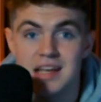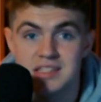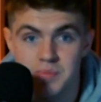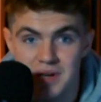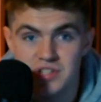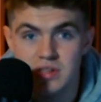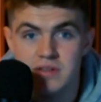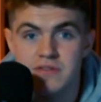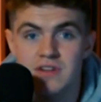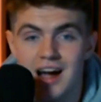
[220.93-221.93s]
especially
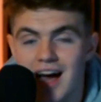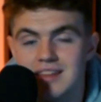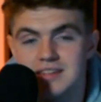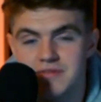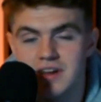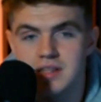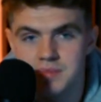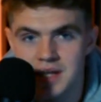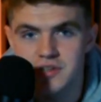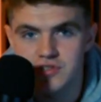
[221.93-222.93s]
for a highly developed
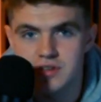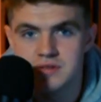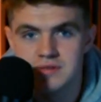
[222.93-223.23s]
nation,